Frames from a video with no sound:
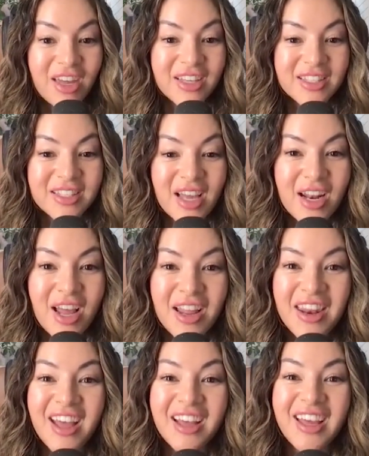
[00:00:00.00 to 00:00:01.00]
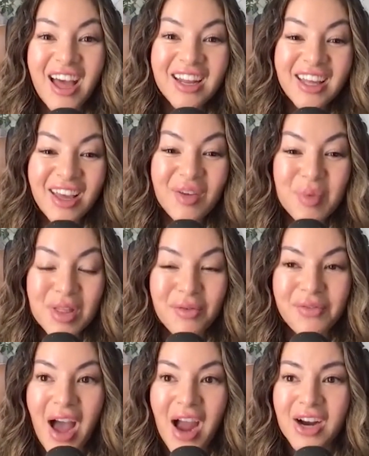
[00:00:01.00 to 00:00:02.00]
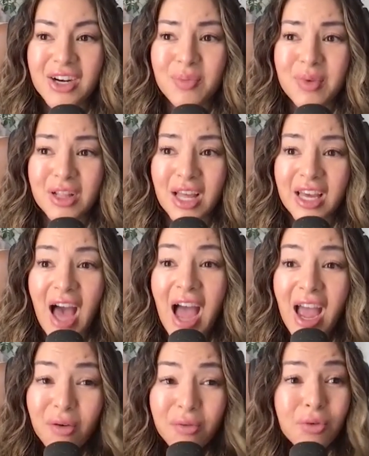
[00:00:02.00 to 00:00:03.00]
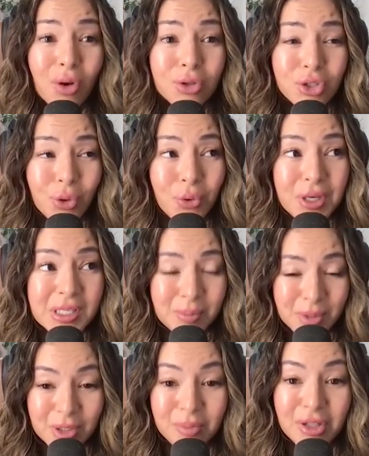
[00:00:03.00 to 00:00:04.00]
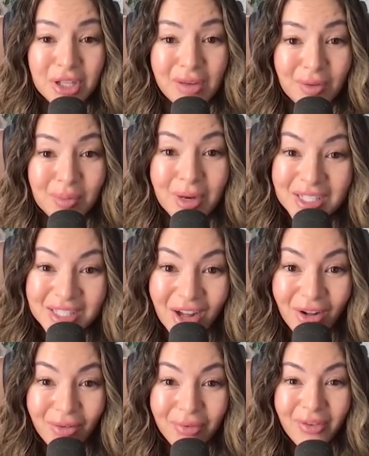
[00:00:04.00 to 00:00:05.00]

this. And then it kind of gave me the fire to be like, I have no choice but to believe in myself.